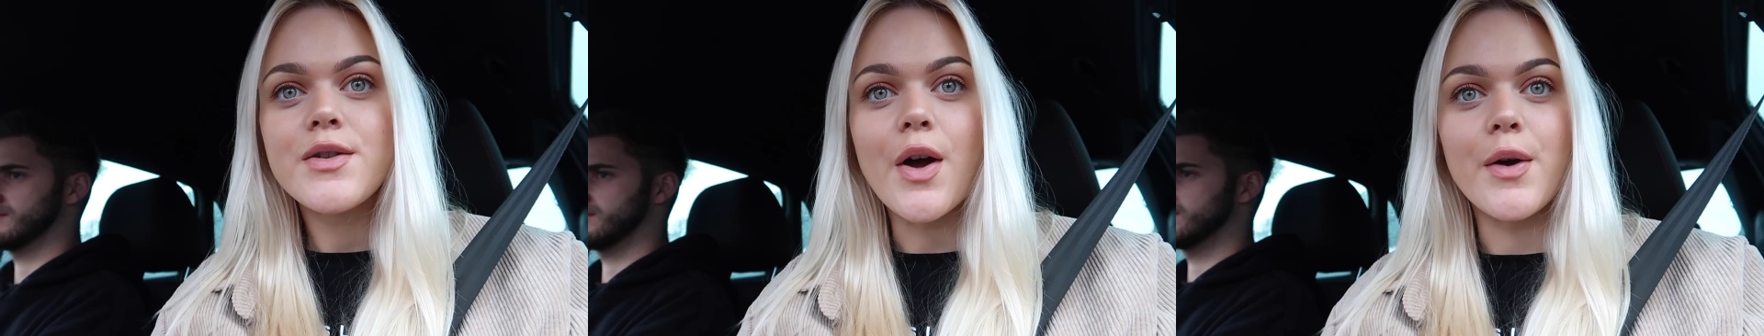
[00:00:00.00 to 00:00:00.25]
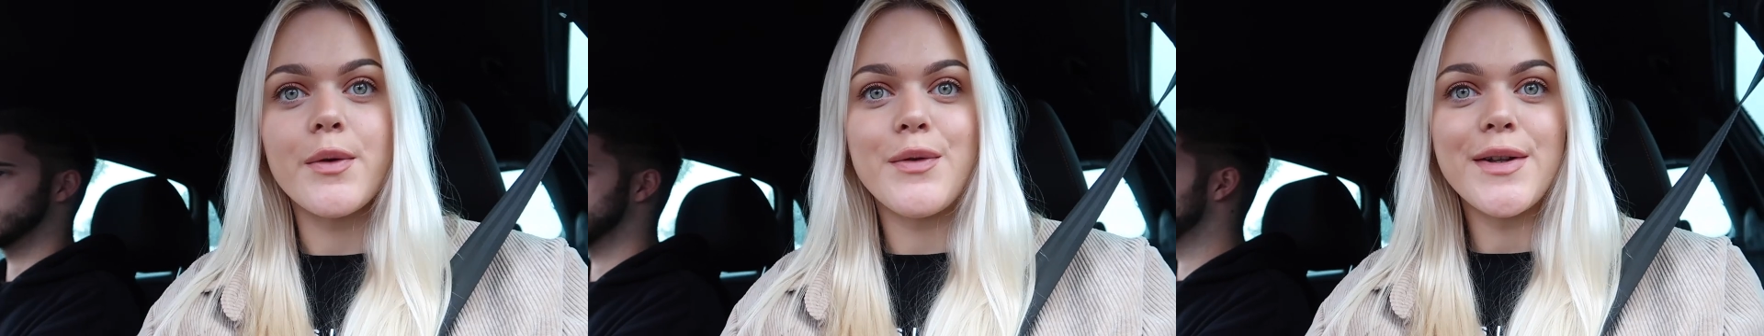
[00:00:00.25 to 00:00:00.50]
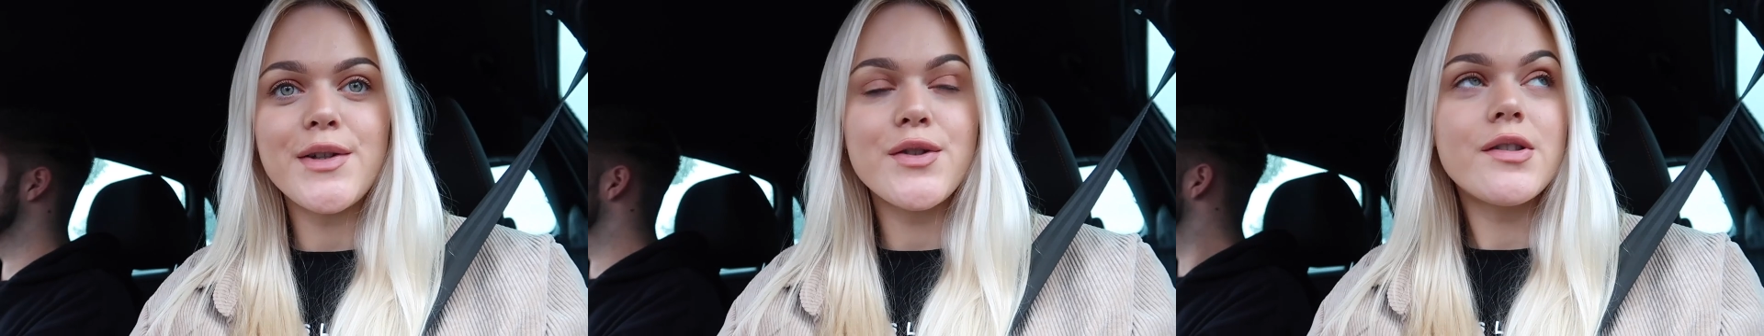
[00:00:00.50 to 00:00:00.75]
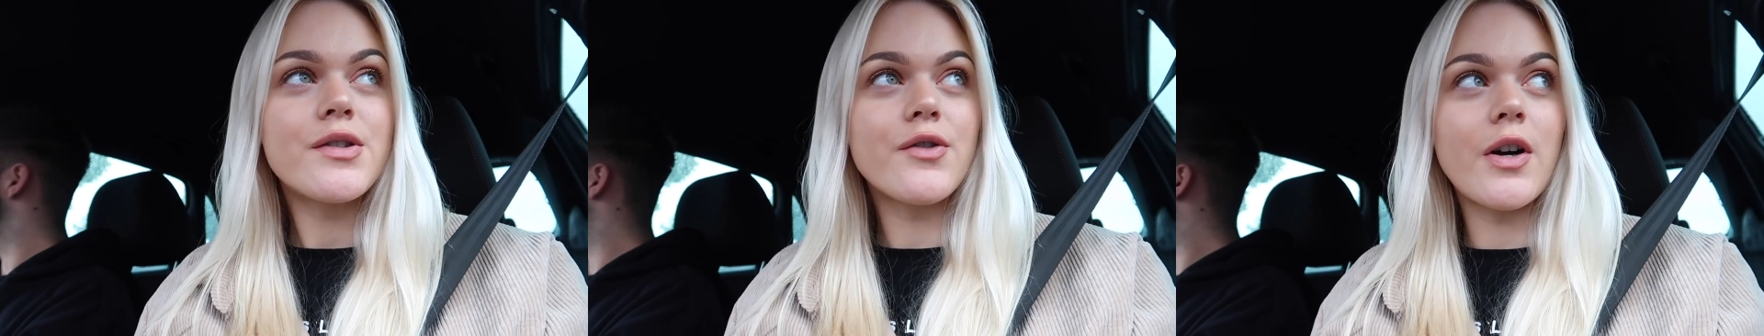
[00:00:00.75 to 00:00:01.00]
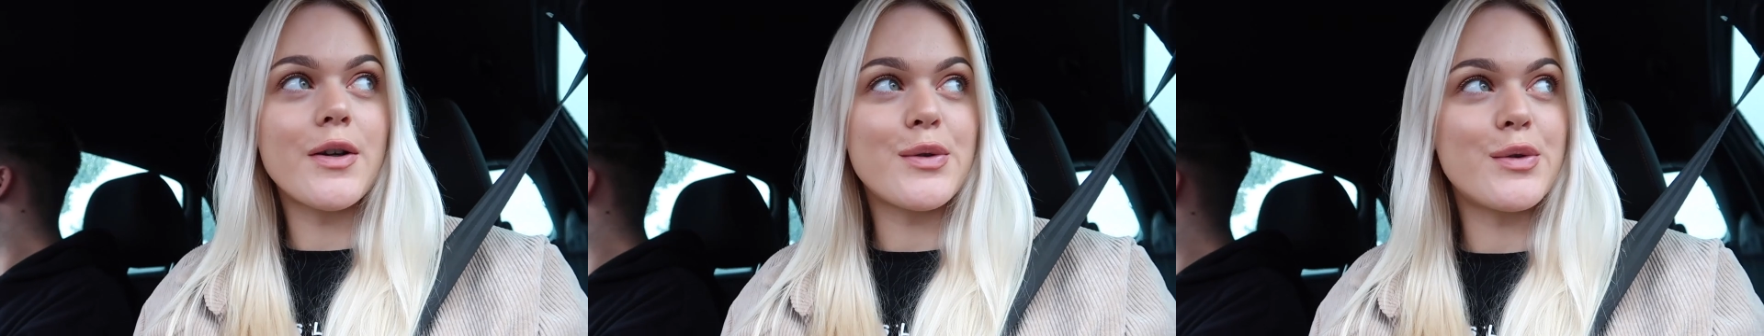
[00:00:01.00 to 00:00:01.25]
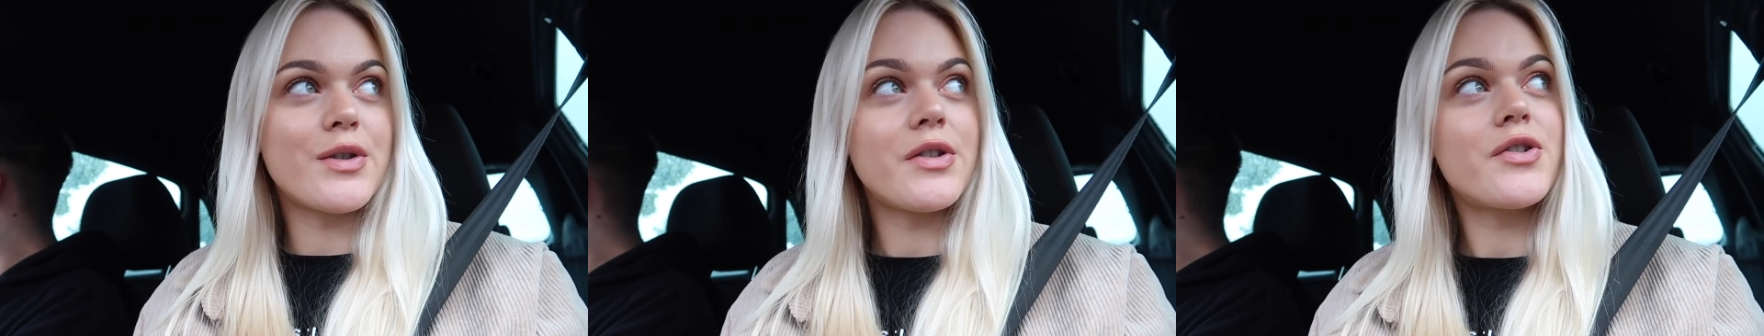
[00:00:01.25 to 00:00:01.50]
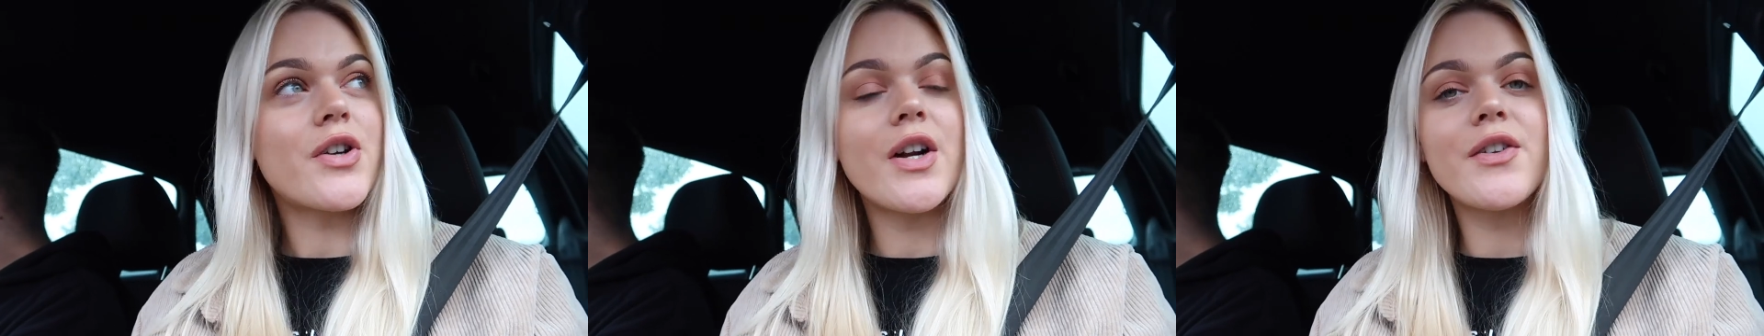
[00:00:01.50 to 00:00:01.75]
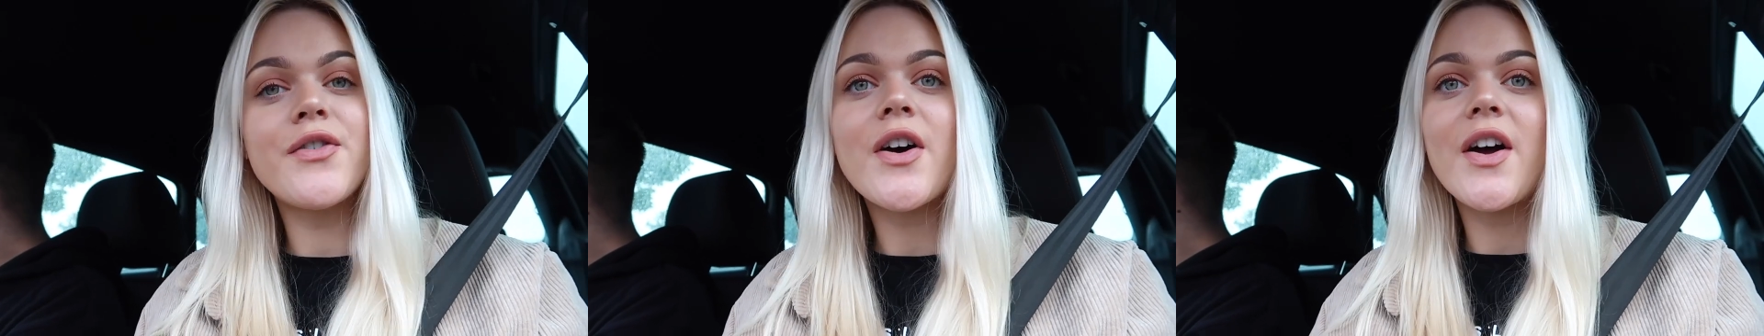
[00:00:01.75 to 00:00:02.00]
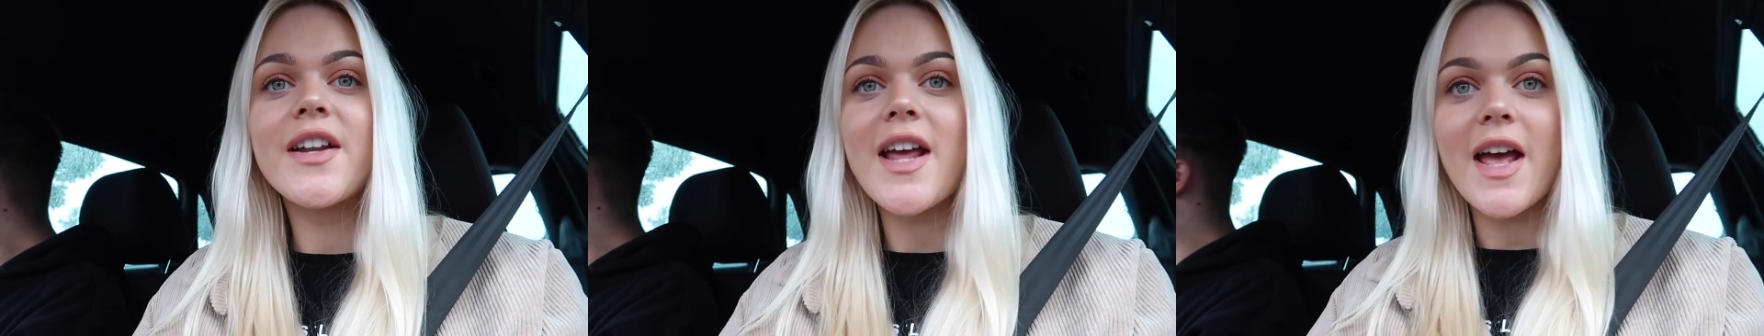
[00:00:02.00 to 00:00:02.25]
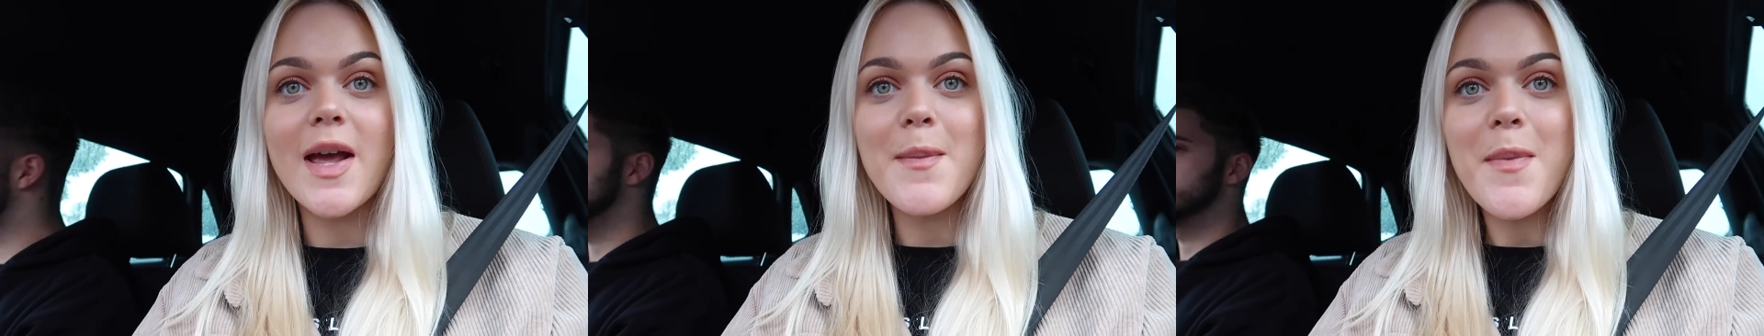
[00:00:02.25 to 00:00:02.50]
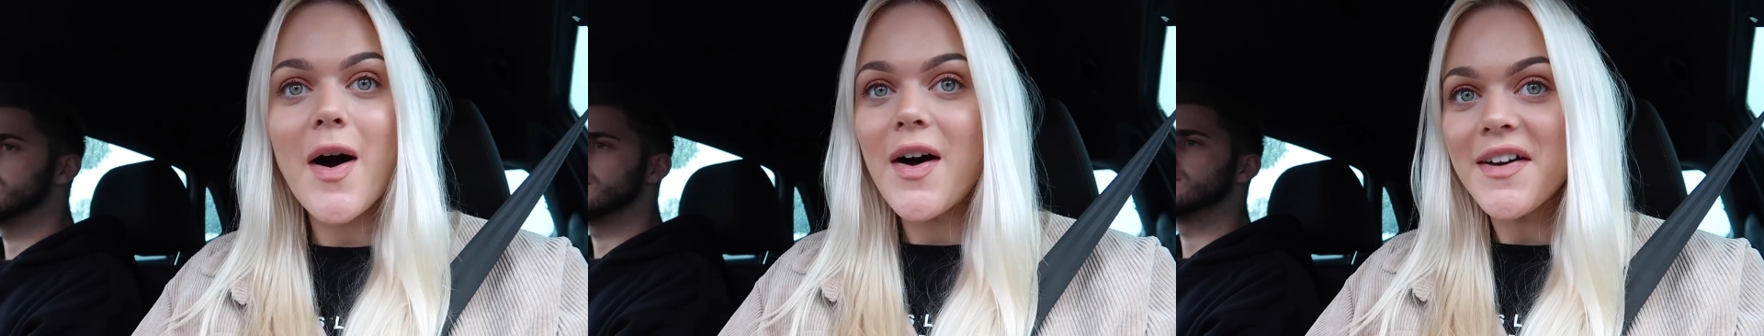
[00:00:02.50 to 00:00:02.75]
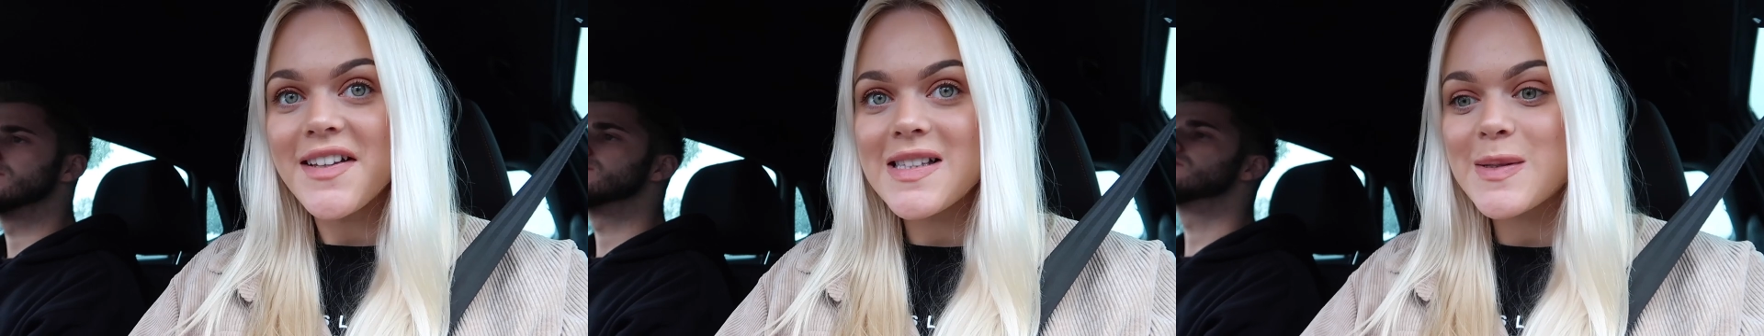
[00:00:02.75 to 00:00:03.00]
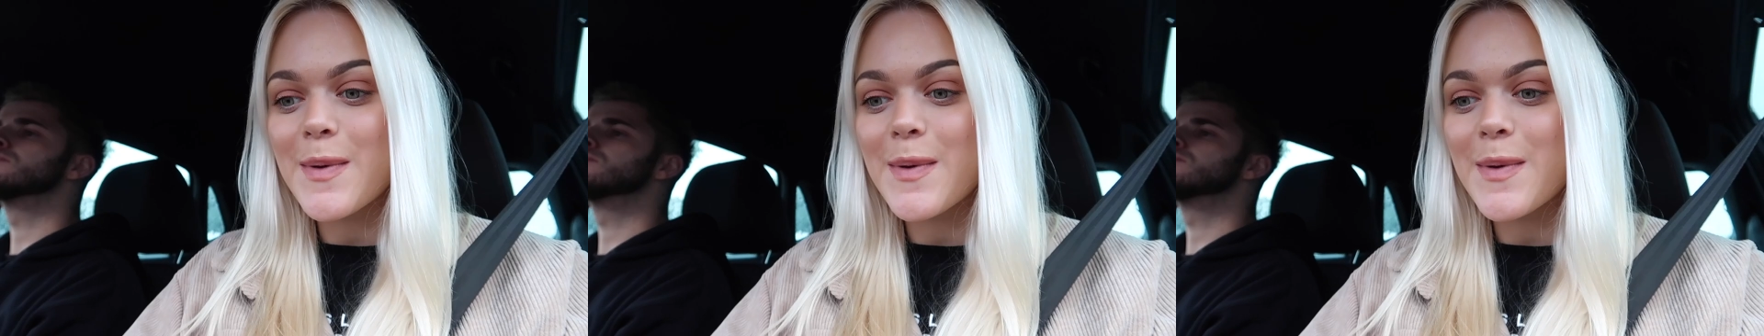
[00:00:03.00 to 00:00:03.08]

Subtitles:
So we've literally just arrived, we're just trying to find a parking